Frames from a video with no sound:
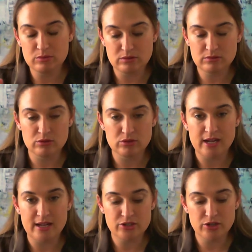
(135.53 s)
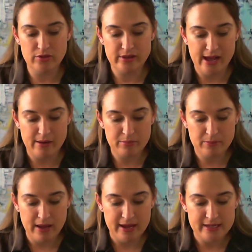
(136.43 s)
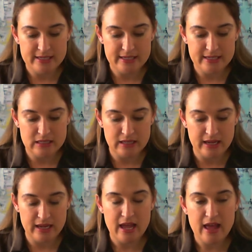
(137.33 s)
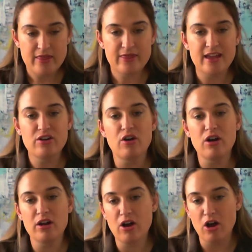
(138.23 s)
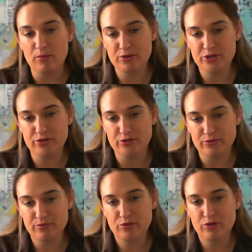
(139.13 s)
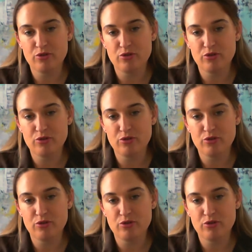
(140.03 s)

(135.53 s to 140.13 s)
We'll touch on that, but basically, they're not optional.